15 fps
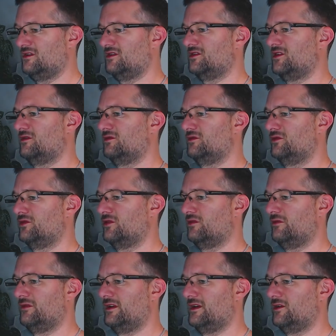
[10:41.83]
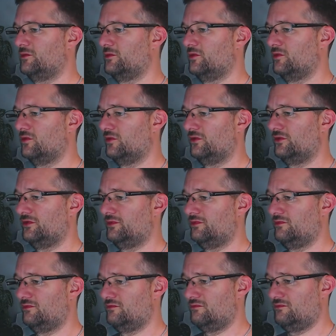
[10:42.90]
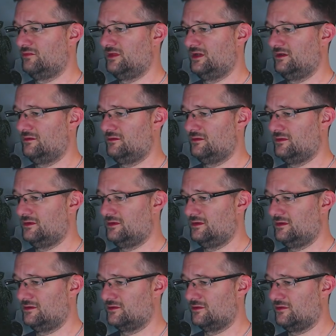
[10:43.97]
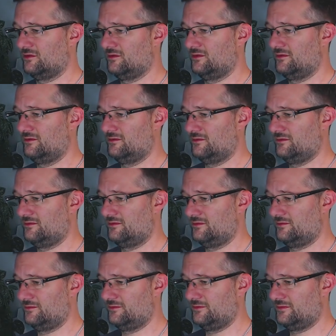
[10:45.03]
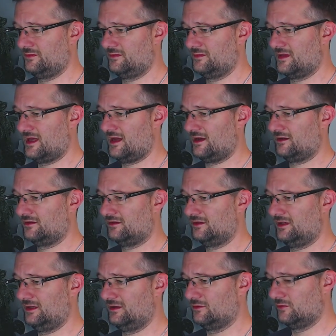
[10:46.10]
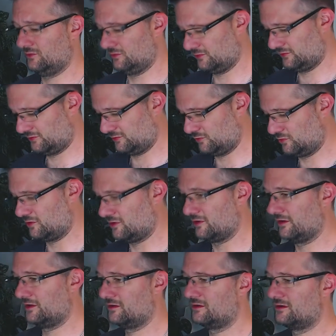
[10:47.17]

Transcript: current dot variables dot x equals y.